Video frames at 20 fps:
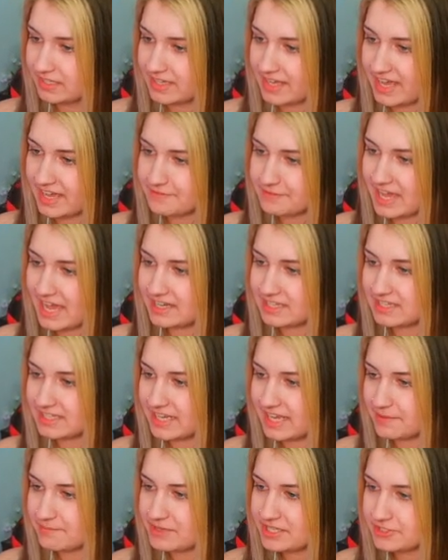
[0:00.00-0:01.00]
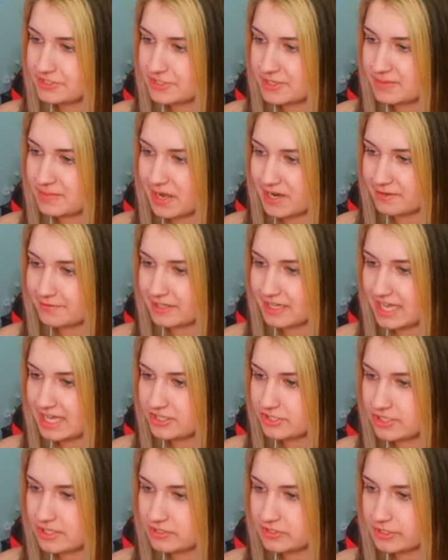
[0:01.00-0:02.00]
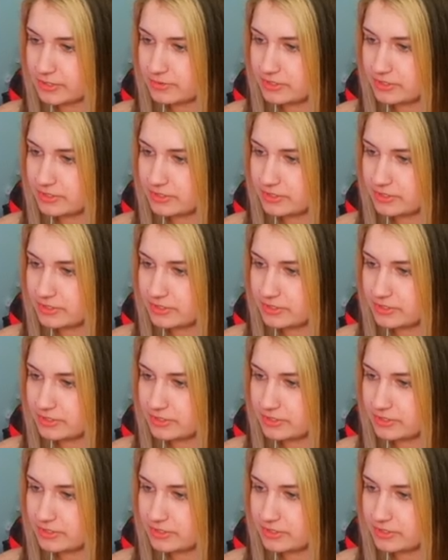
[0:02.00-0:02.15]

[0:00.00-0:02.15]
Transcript: I've added a pincer modification so